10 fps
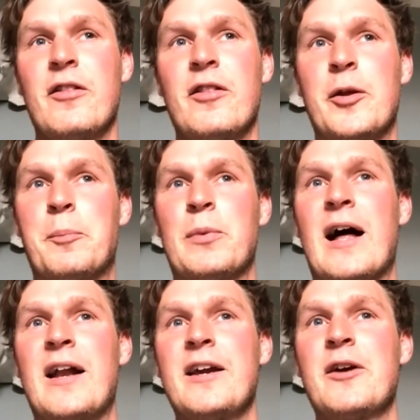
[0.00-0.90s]
the
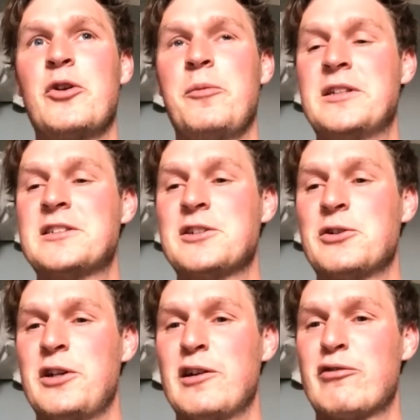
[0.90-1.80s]
planning it would have been so
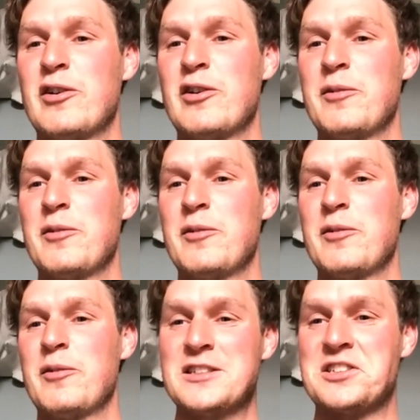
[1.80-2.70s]
different, but because
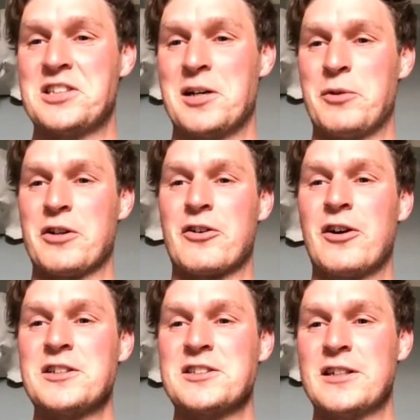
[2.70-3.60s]
we just stumbled
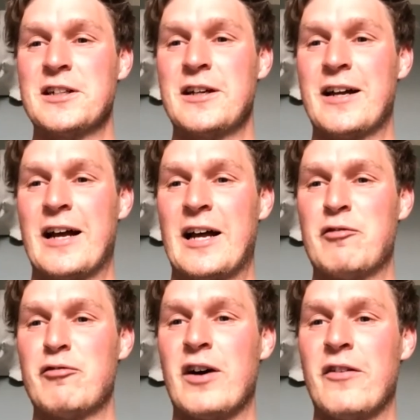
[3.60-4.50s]
across it
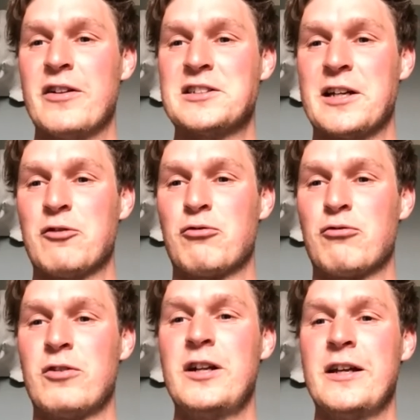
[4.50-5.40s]
and found this like
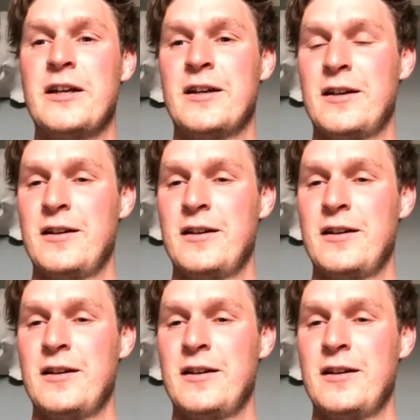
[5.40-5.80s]
really